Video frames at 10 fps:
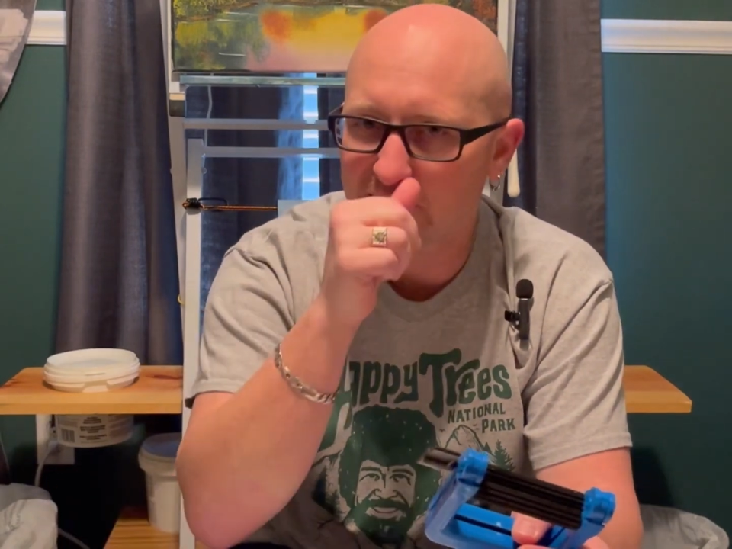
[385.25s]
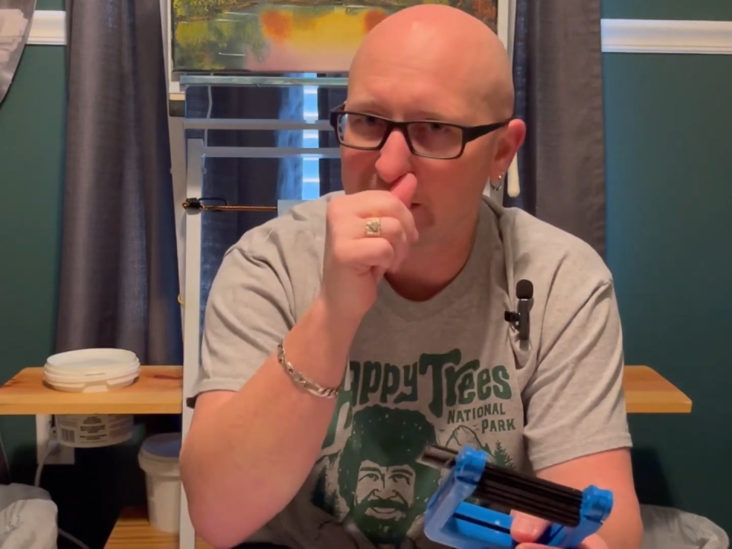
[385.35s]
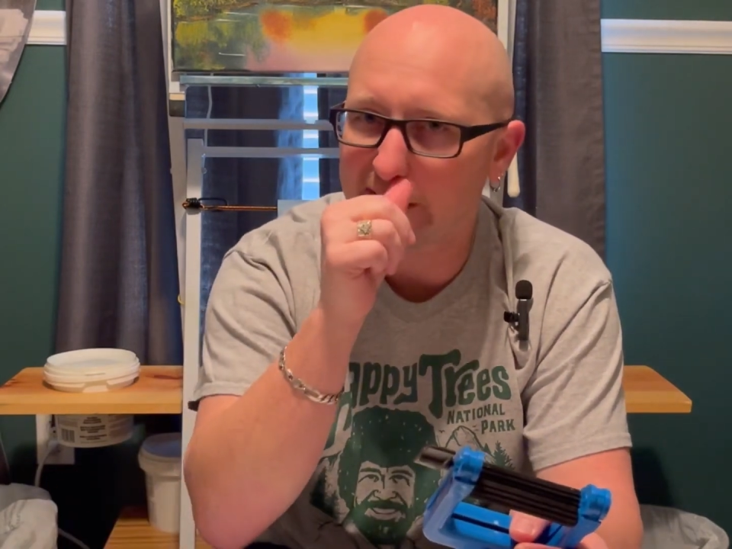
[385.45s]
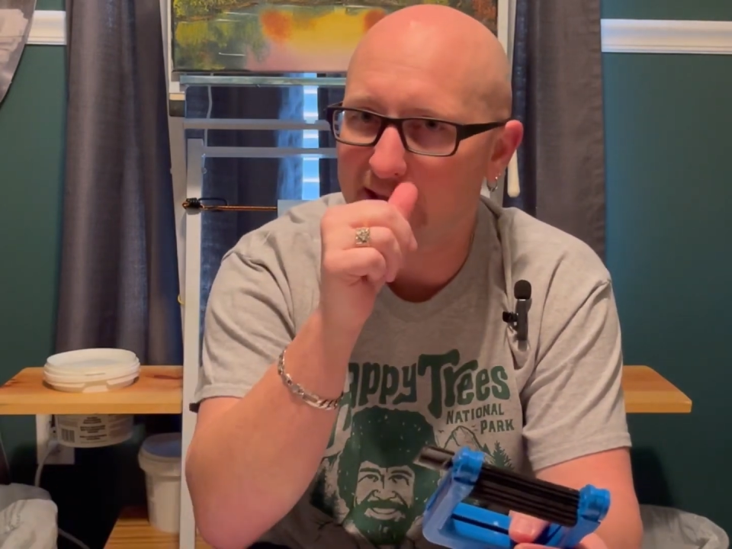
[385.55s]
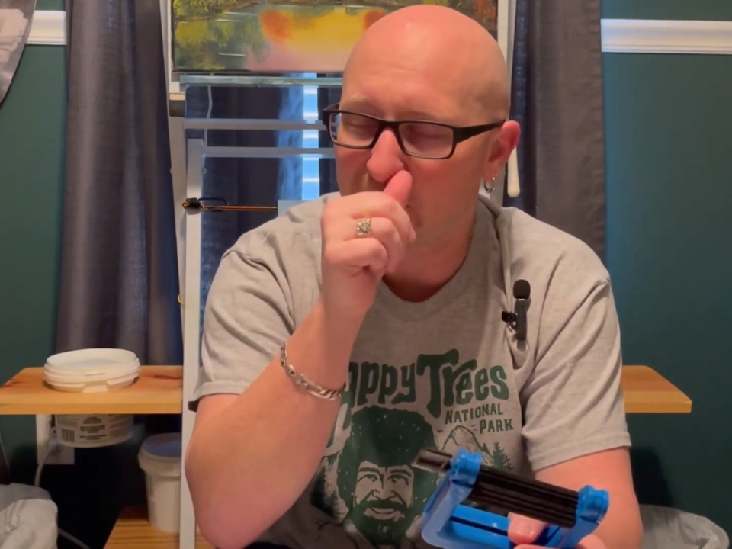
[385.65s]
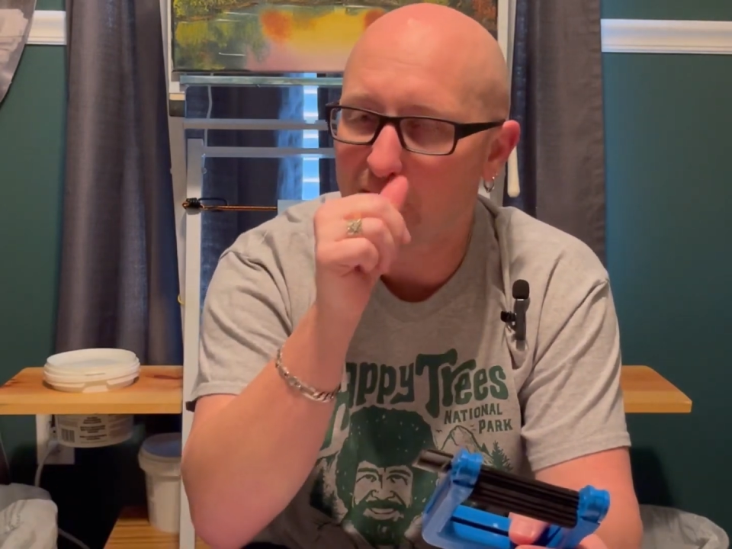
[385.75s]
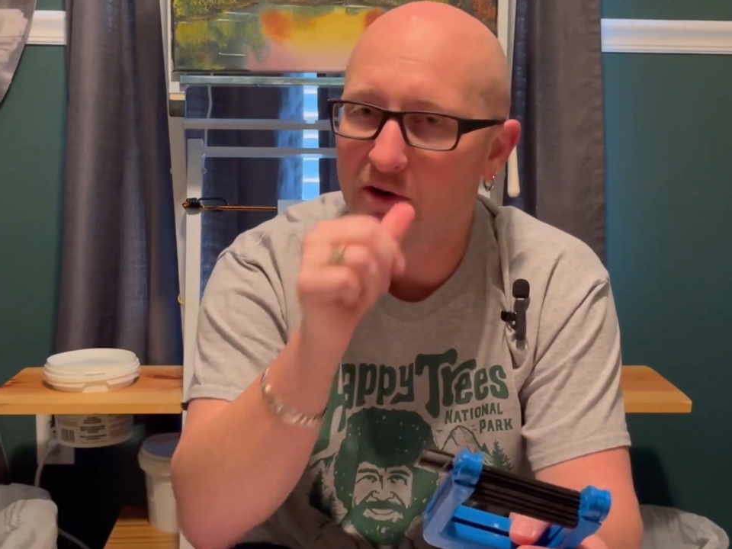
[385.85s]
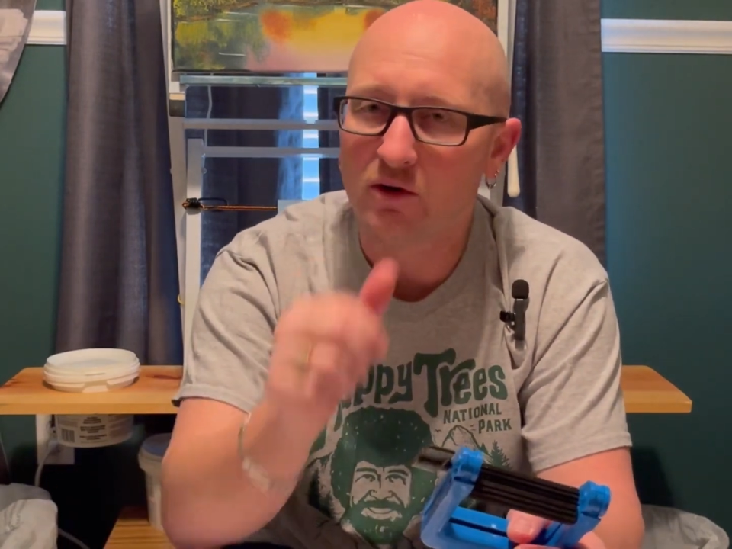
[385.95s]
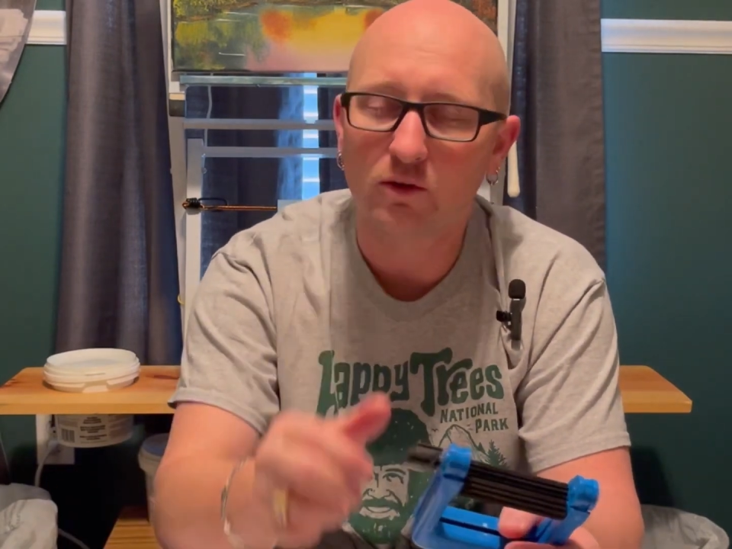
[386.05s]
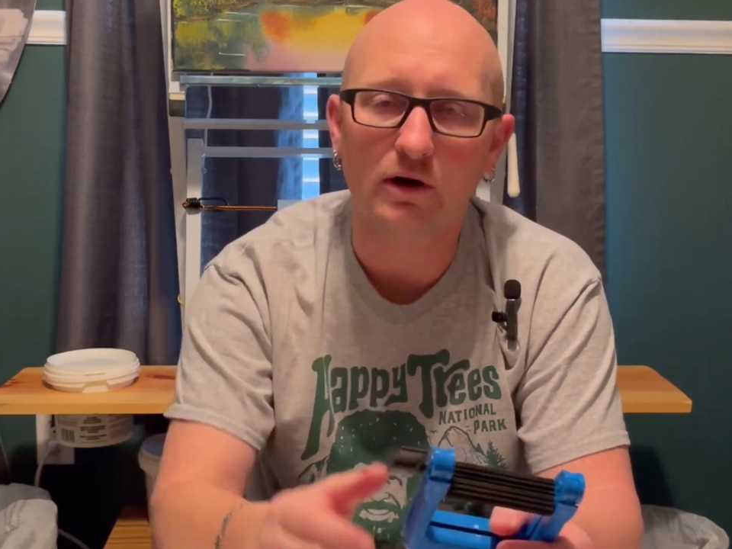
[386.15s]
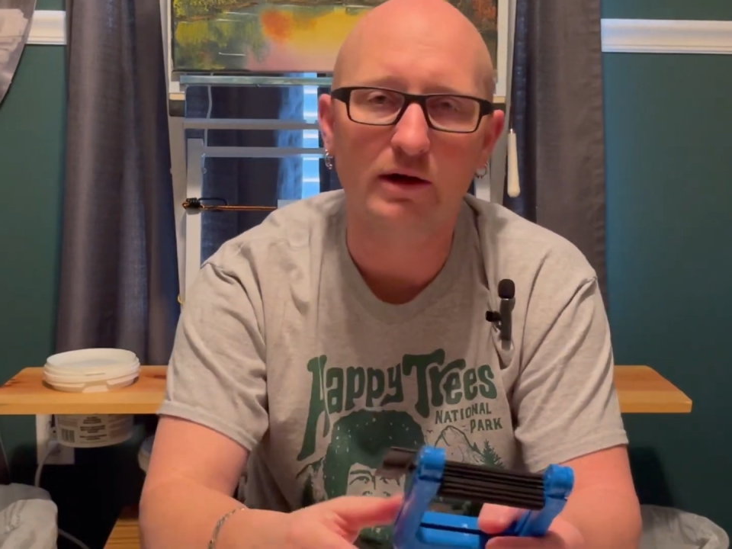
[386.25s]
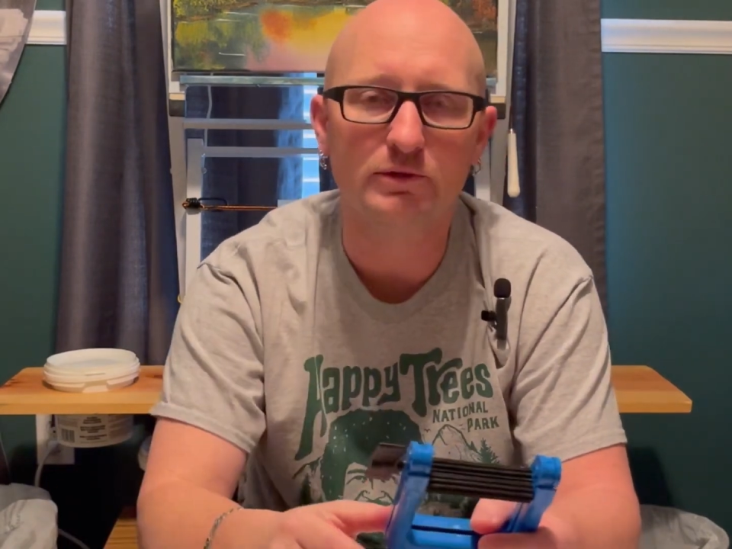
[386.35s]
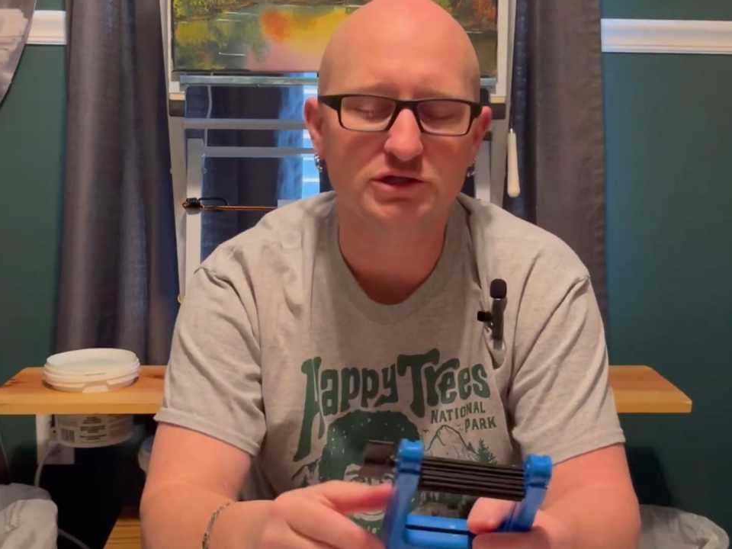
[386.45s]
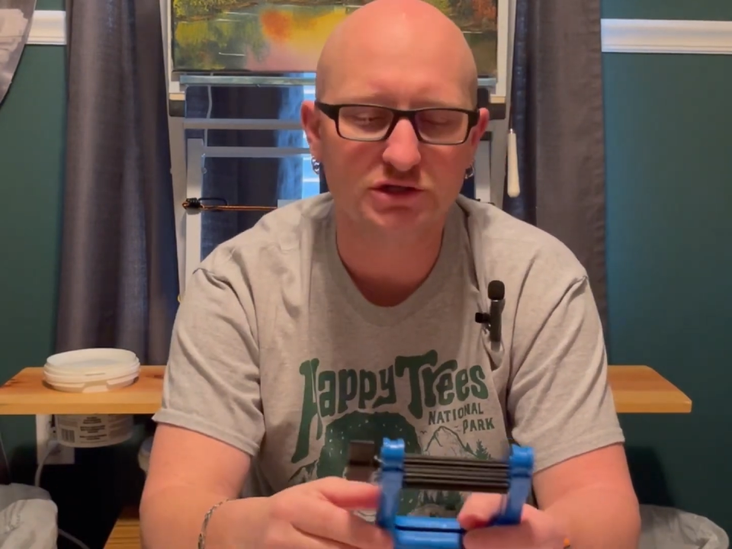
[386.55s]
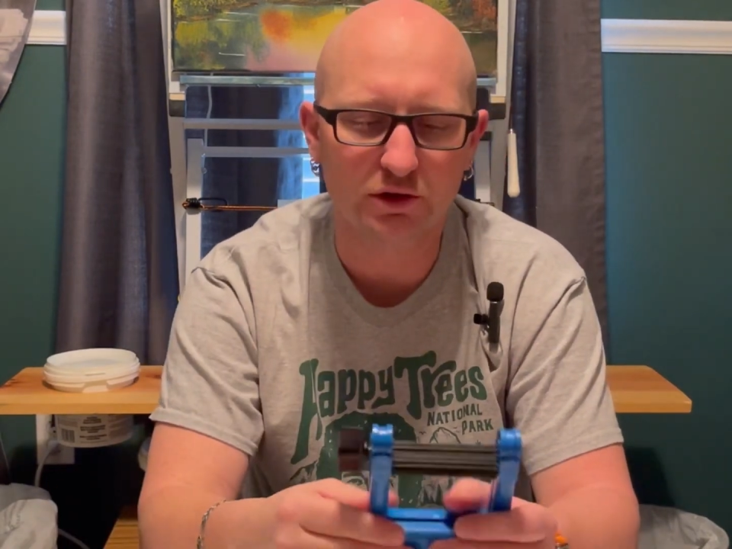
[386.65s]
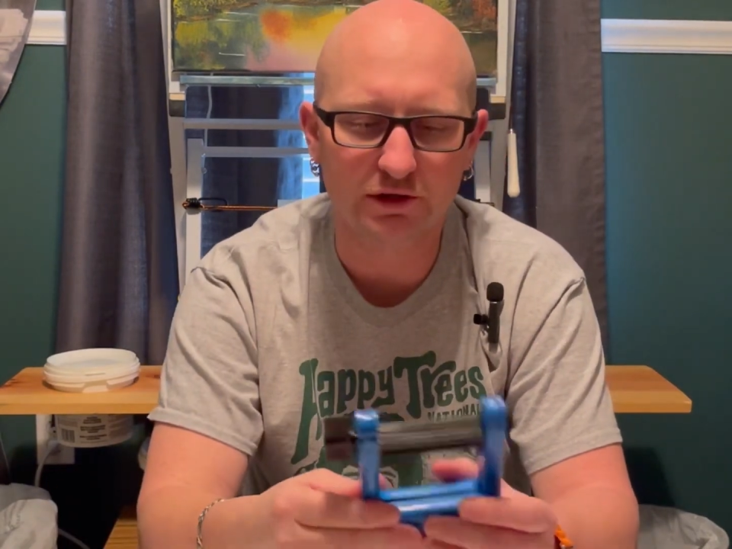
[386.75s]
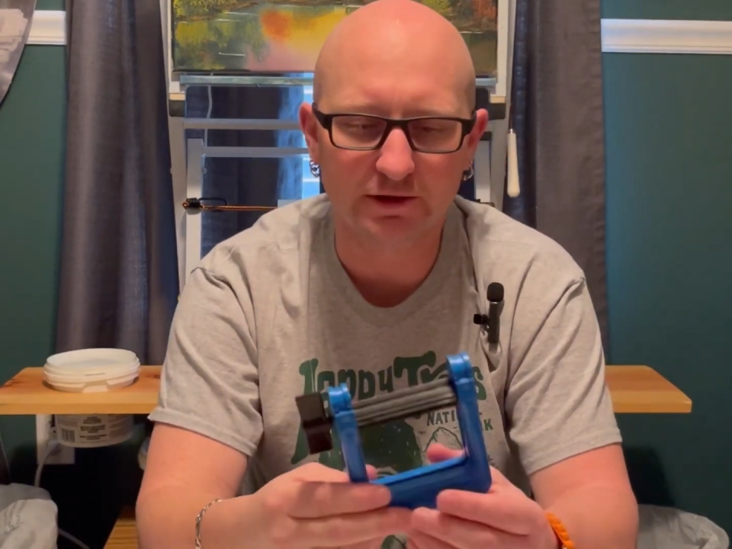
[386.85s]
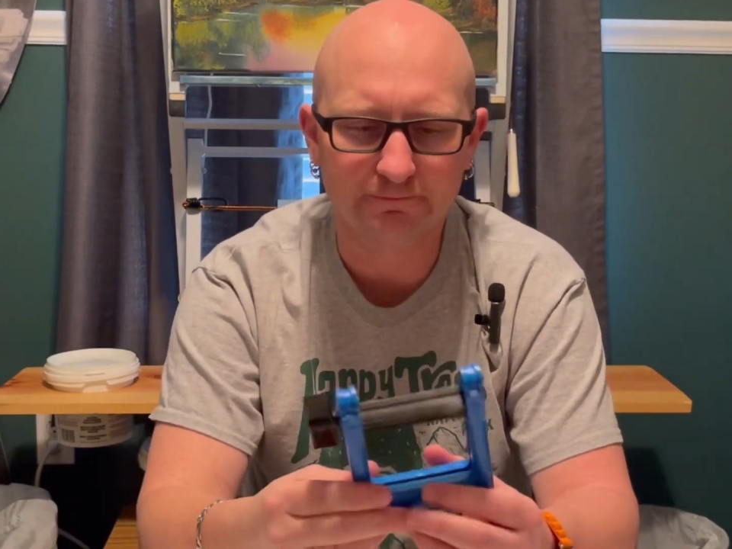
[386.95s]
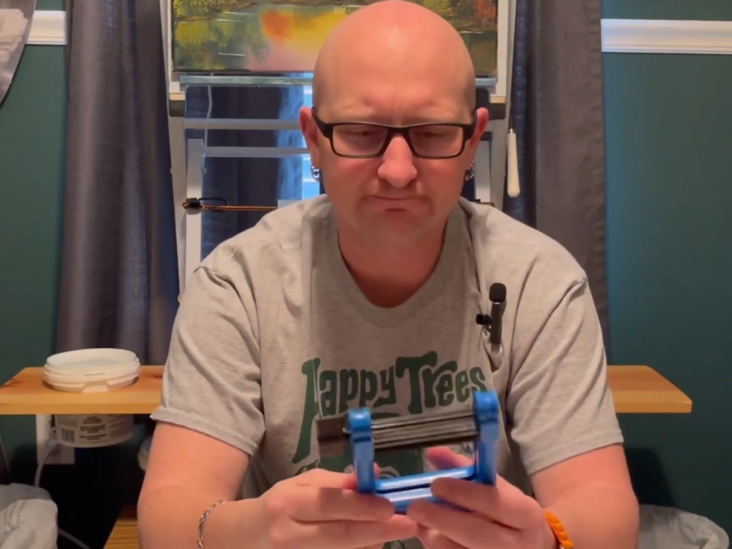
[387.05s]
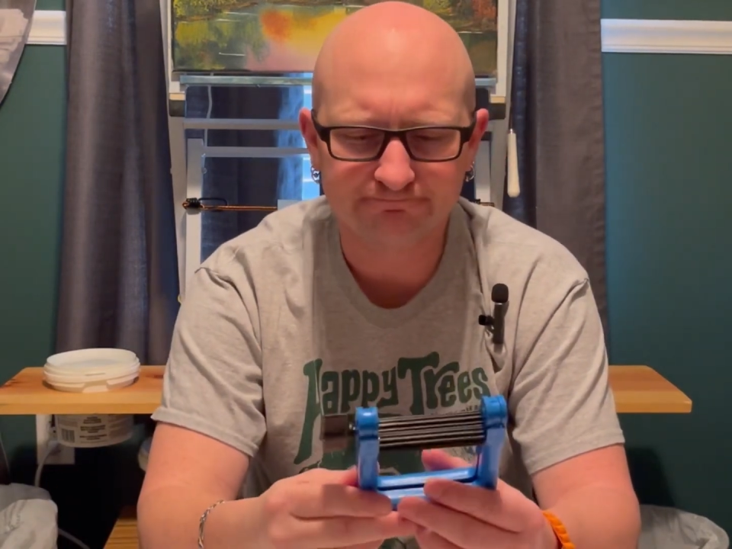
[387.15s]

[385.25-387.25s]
right now, or I would show you.